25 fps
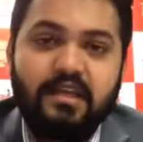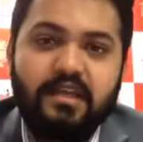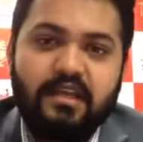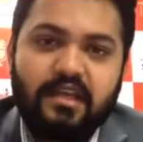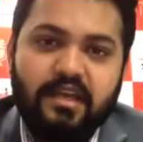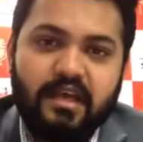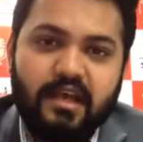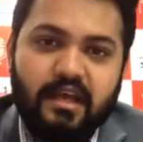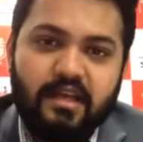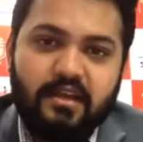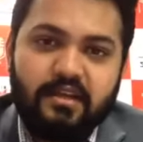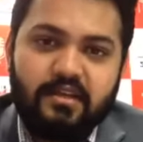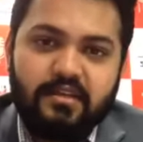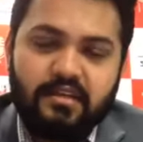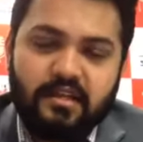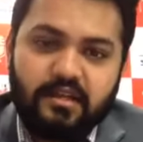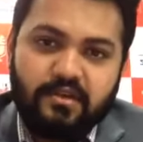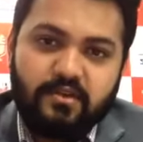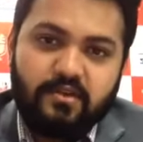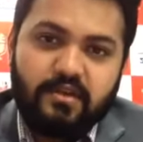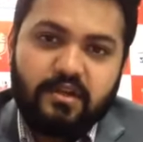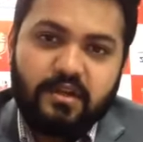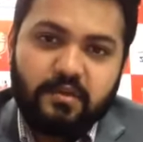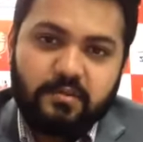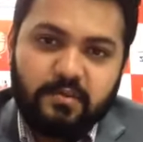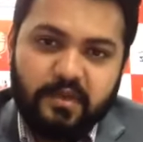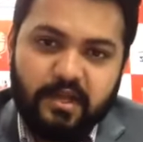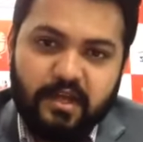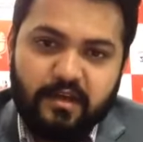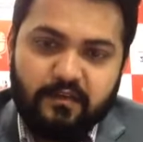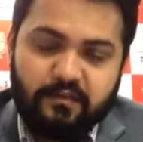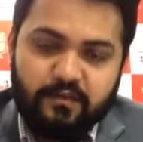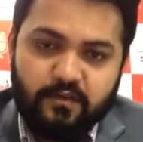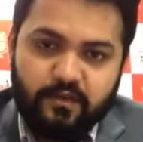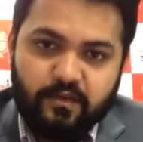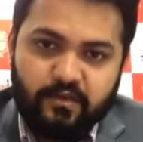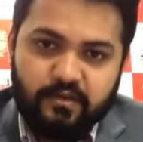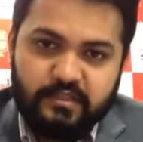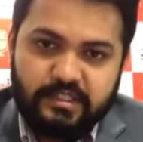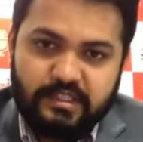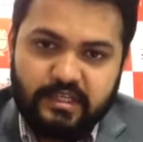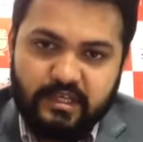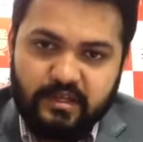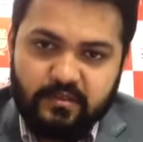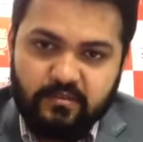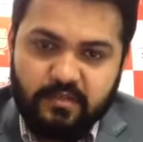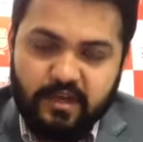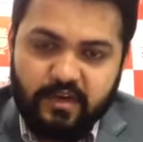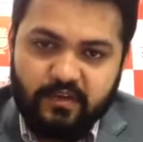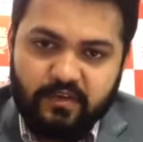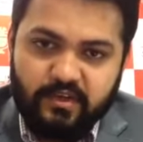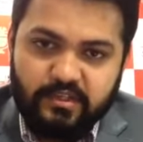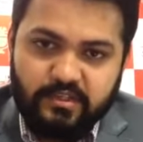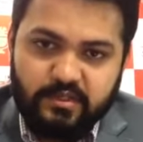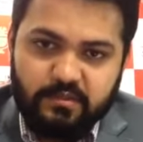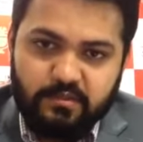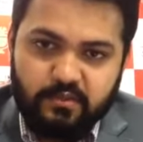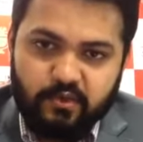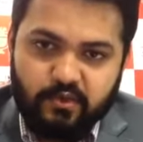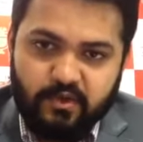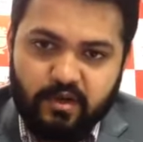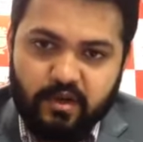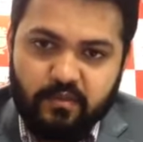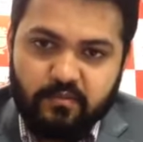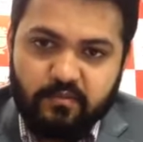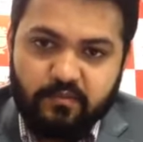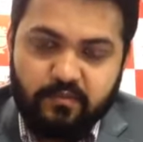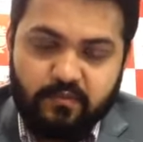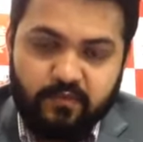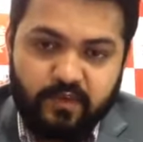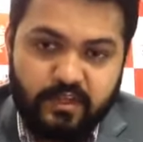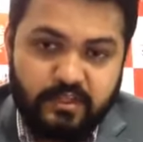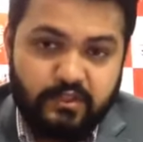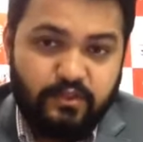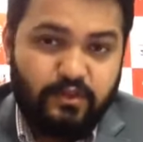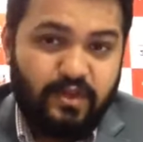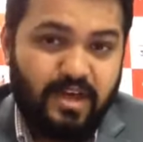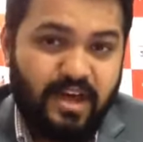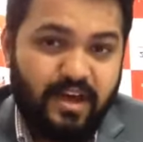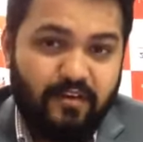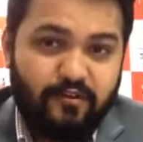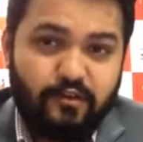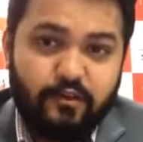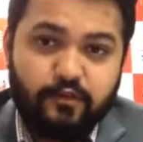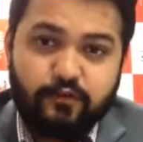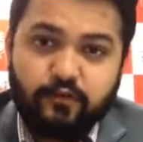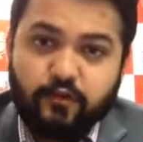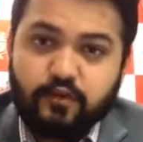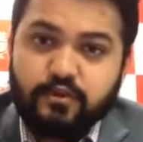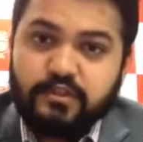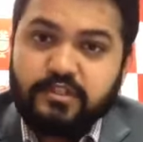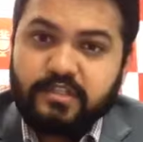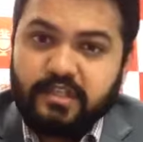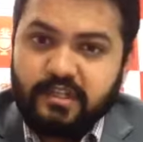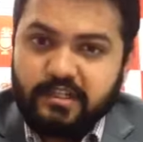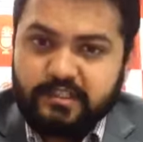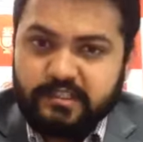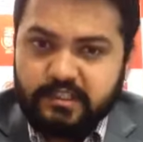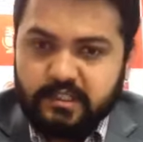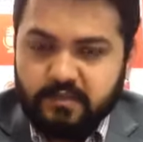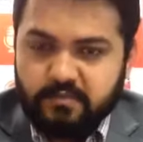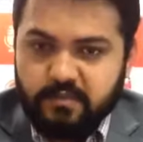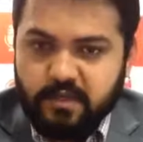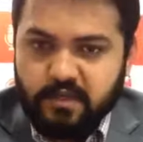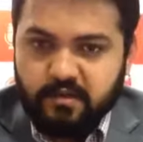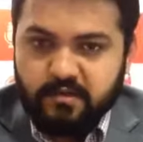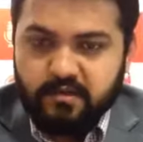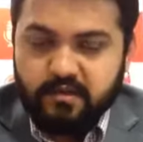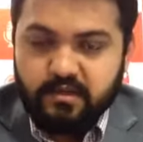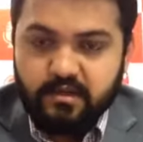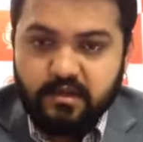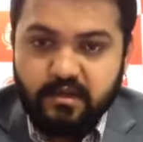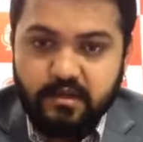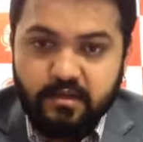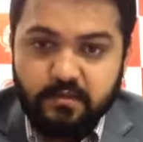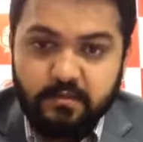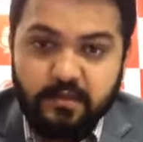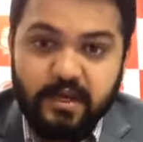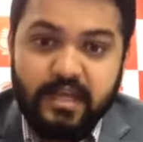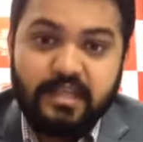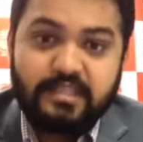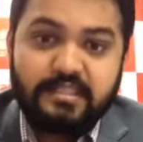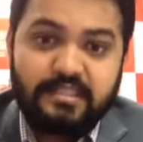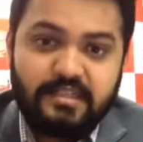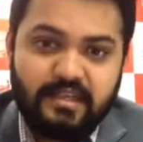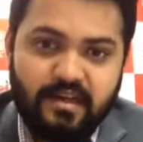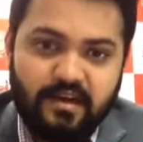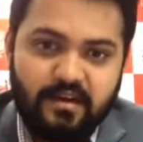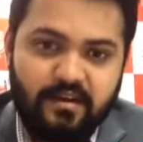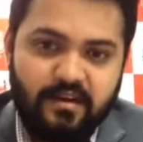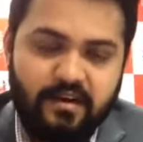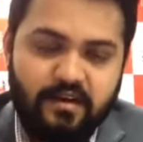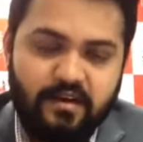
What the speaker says: and then you can apply for your skill migration program once you have the full skill assessment by TRA.